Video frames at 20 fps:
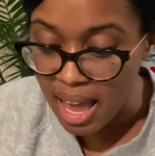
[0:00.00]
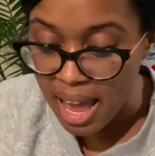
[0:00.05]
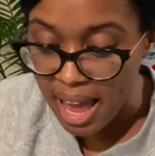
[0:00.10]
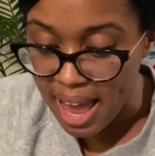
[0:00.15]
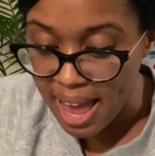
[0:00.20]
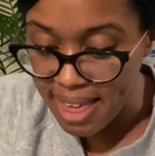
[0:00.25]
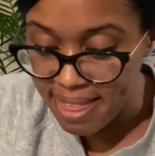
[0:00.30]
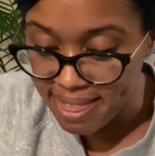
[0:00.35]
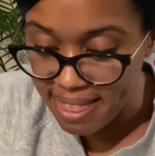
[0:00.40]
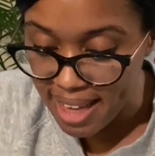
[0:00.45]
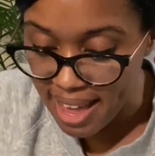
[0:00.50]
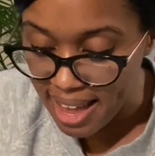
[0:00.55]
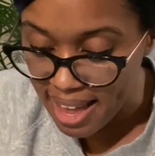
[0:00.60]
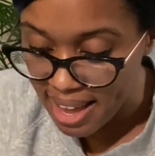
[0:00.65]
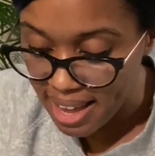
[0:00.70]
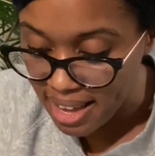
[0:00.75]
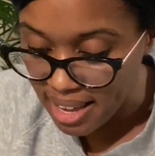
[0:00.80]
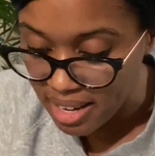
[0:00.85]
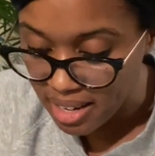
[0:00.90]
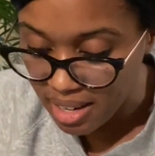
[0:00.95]
And
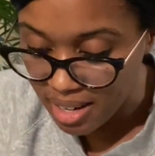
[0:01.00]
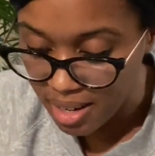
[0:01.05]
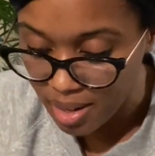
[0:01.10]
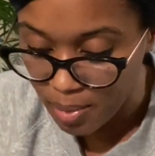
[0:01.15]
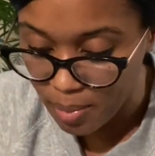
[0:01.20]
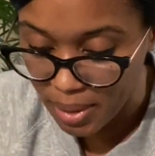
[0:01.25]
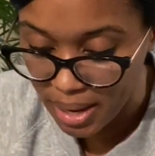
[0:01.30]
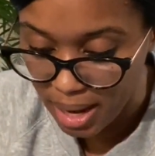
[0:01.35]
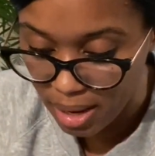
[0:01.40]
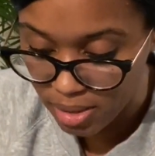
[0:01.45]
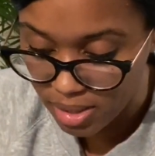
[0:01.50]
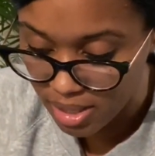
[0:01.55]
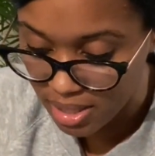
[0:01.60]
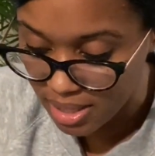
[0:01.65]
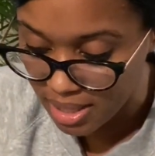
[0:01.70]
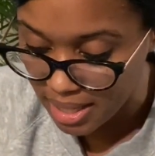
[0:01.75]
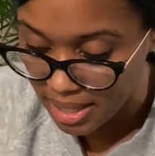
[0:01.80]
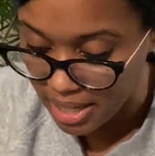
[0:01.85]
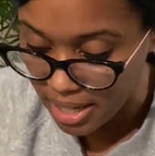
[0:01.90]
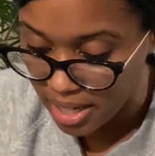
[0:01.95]
then what else
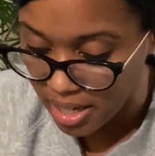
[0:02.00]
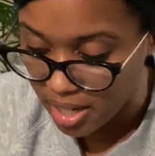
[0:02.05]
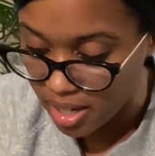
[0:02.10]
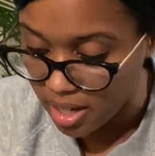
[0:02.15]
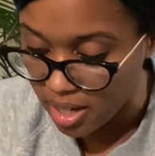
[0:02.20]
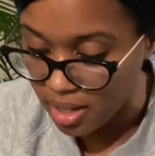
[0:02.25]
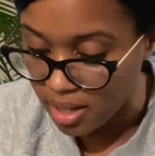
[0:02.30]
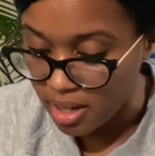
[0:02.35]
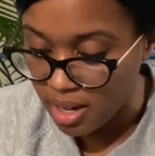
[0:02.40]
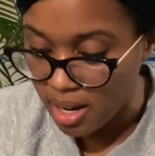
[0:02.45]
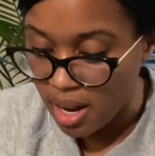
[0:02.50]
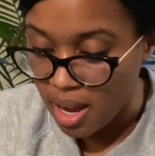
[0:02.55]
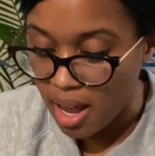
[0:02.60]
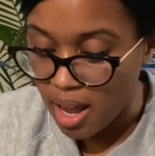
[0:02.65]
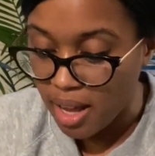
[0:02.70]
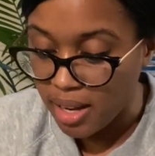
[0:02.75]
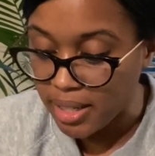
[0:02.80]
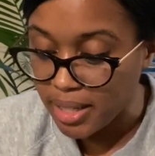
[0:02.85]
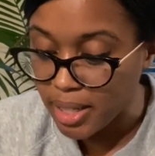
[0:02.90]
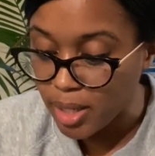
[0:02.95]
is in here?
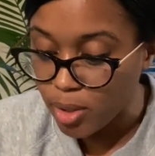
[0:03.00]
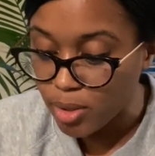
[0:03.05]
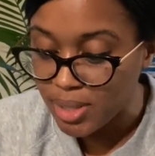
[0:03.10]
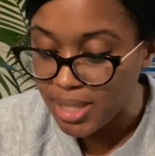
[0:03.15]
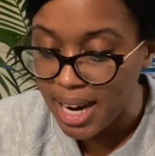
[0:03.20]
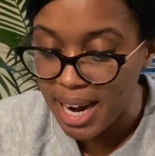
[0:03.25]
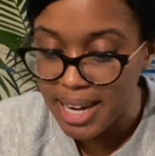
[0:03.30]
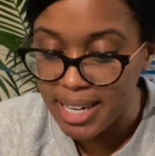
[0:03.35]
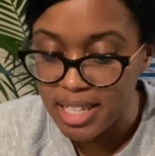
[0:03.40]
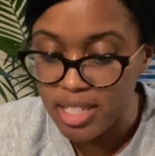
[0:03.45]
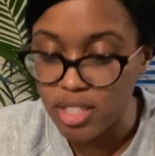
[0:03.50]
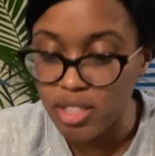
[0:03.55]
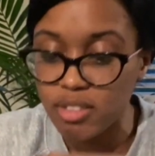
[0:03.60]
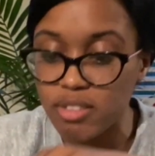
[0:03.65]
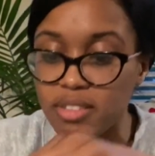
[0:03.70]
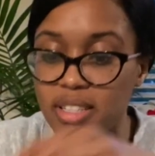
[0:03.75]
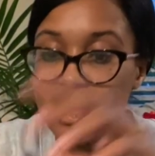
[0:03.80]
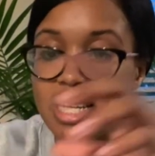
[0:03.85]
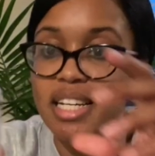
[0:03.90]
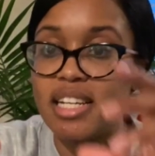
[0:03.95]
A little tiny
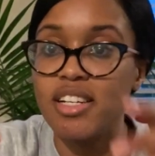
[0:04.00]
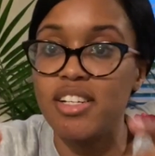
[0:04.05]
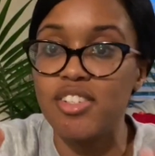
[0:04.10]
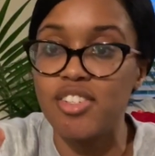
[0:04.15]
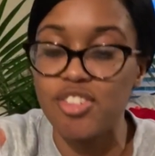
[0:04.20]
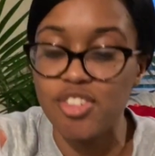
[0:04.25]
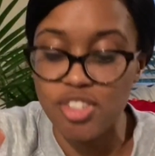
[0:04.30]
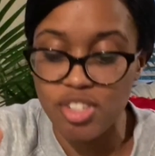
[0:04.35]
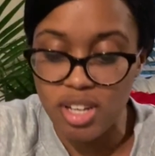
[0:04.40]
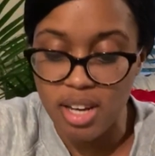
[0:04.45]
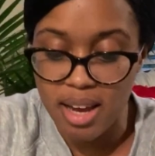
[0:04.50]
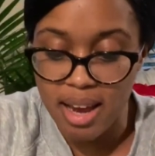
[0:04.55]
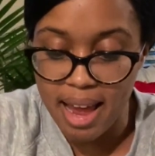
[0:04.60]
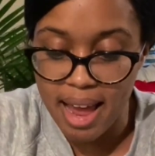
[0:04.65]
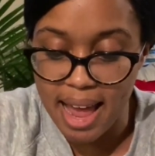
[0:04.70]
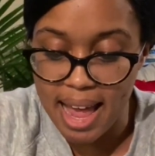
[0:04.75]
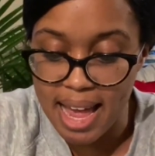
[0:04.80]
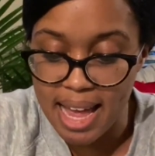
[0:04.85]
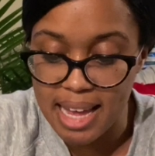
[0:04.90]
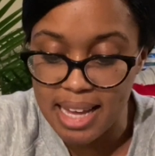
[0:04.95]
syringe
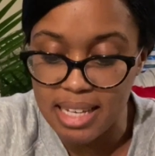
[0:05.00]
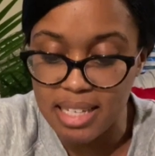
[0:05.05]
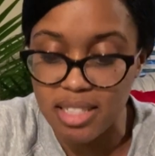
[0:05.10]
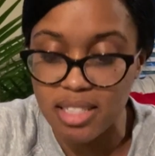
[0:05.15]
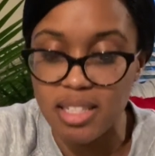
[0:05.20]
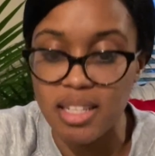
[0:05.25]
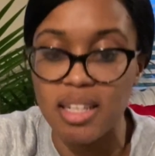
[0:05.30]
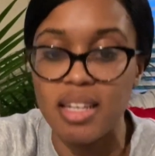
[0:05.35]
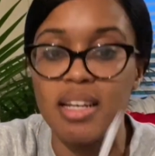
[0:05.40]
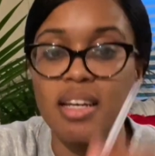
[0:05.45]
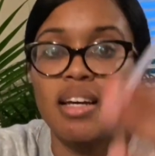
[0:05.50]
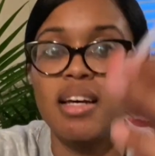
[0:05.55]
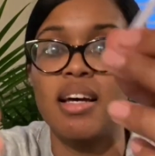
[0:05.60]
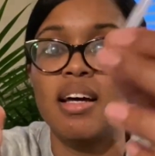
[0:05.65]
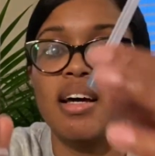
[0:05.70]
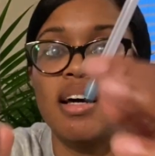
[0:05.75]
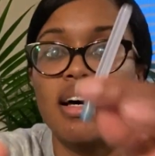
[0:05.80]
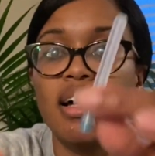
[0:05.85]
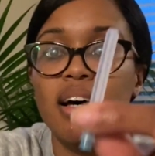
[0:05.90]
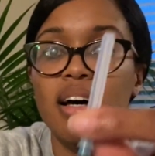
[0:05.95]
and
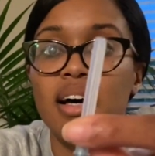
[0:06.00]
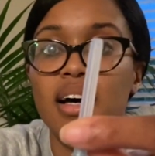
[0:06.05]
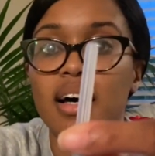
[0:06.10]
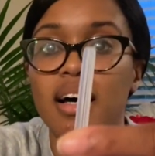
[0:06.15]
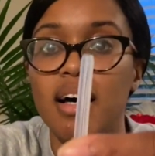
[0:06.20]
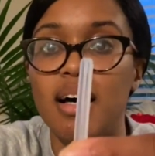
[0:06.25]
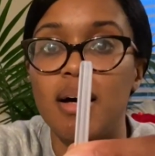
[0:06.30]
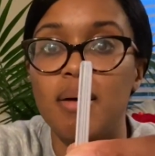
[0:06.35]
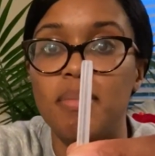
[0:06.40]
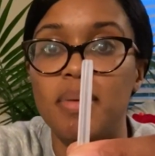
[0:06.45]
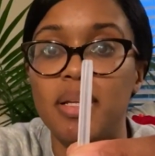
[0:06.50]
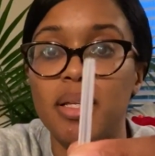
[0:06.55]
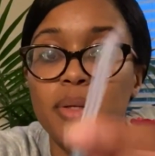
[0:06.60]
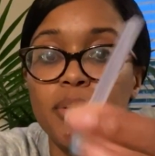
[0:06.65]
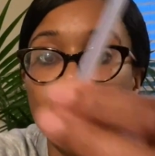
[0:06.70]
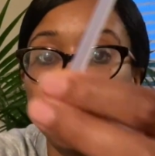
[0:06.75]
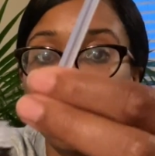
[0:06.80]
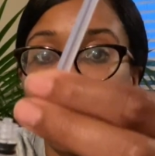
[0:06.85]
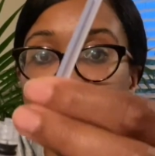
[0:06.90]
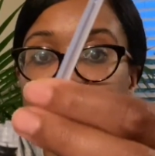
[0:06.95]
a
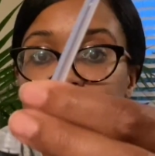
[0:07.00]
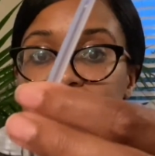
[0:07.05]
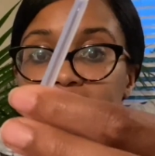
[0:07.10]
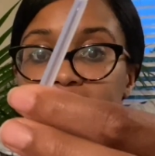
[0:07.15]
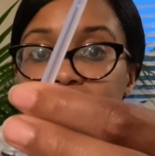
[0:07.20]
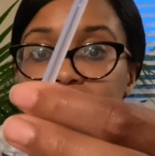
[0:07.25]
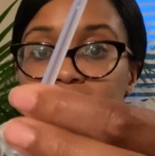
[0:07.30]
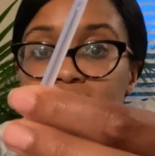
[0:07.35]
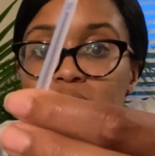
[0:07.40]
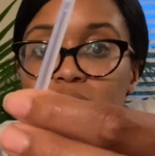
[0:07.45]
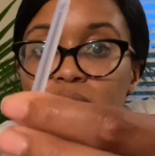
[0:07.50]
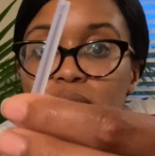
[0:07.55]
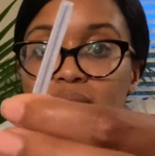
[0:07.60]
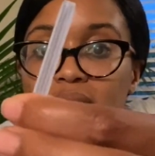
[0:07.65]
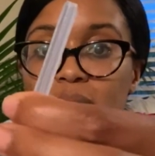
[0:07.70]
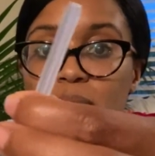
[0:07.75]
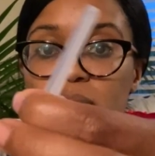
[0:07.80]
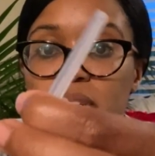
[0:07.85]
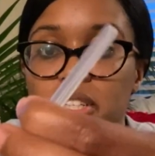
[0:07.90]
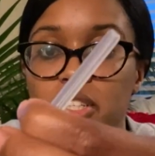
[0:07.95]
little tiny needle
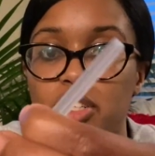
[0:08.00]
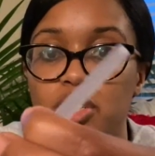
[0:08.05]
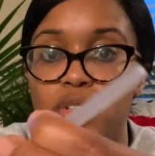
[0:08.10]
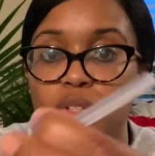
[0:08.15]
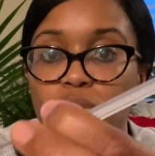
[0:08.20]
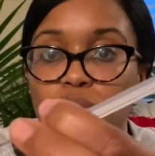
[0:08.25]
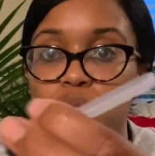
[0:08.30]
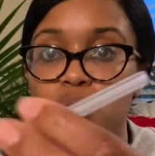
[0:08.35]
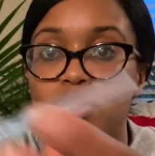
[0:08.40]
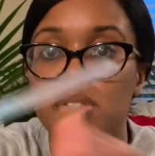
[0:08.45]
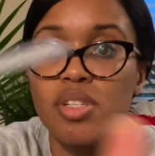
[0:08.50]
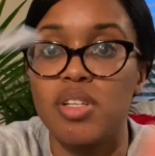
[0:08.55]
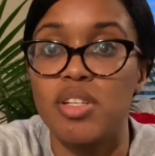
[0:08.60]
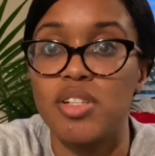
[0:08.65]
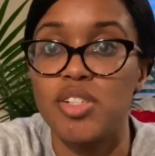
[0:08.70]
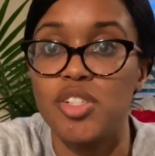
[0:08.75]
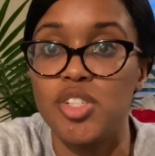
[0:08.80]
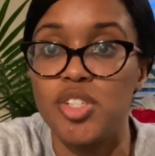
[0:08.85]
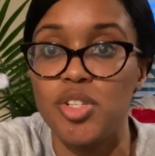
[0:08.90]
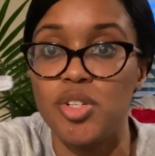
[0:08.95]
that we use
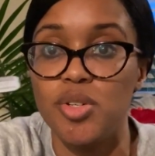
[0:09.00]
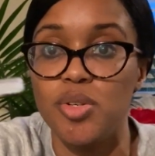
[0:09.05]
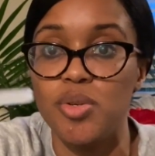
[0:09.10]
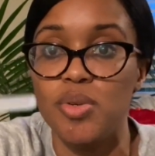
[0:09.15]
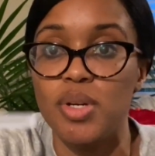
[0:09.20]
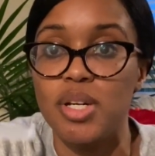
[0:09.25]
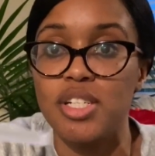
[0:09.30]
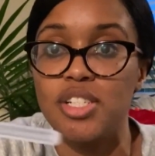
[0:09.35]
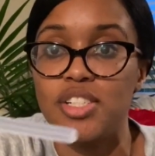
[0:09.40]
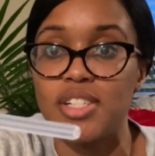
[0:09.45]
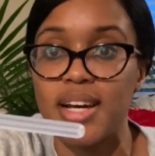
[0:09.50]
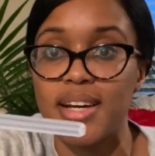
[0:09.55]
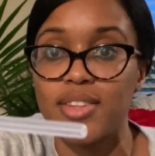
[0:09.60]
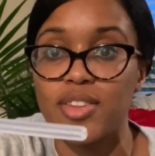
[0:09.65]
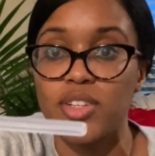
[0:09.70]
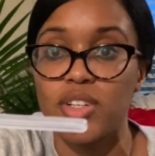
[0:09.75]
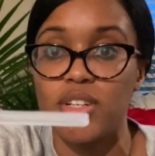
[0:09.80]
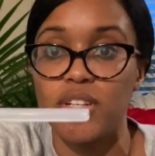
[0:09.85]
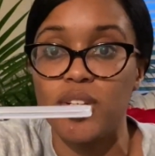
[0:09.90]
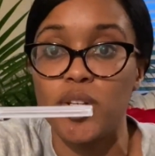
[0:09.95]
to inject
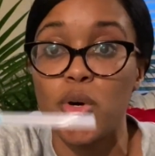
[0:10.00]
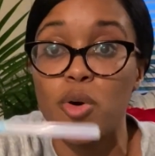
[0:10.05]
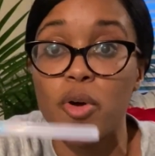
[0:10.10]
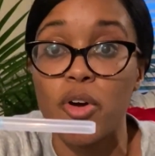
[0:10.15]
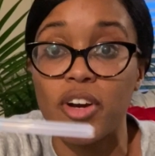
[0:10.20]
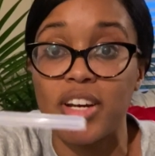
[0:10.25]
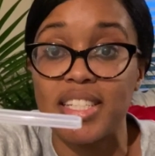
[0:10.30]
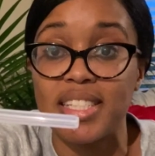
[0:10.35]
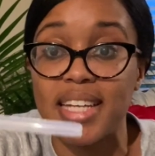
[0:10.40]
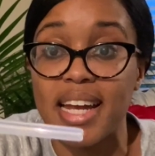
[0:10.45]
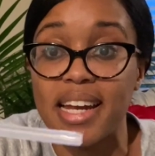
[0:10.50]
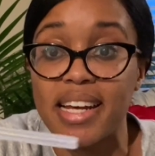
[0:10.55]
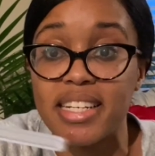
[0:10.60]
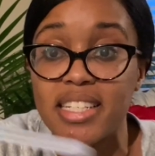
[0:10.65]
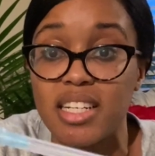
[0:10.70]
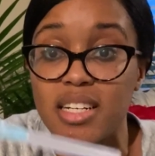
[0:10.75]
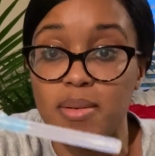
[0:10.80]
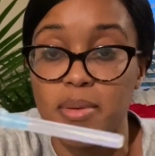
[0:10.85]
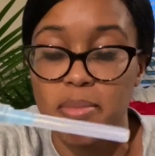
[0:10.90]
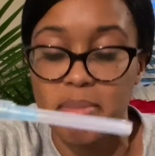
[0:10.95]
the local anesthetic
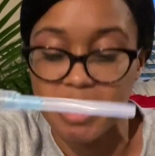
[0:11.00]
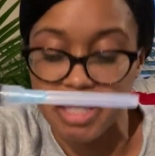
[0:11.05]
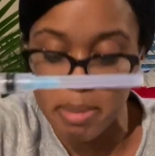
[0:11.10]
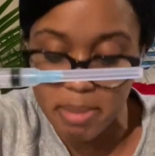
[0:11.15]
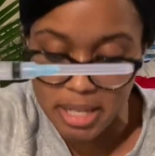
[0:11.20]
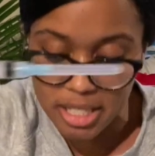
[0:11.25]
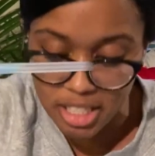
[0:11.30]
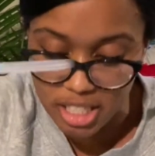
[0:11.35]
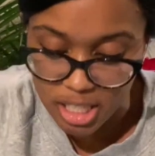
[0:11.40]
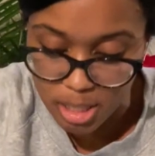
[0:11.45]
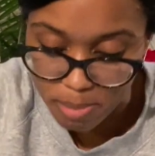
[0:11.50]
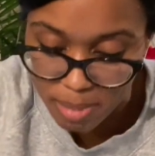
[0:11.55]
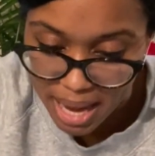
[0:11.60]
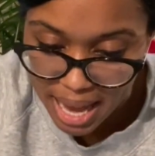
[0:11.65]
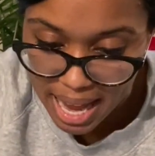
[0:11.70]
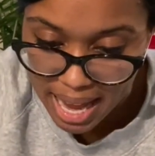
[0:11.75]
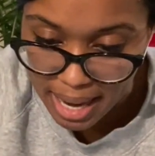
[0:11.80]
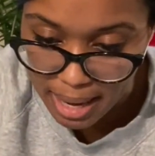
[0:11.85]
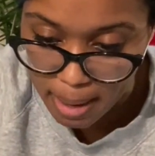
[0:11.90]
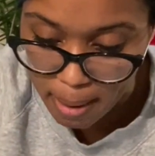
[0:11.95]
to numb the patient's
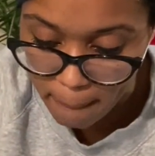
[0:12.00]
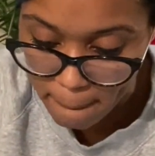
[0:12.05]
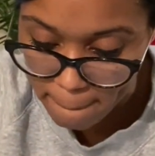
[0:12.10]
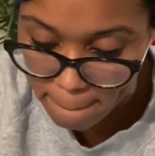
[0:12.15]
back.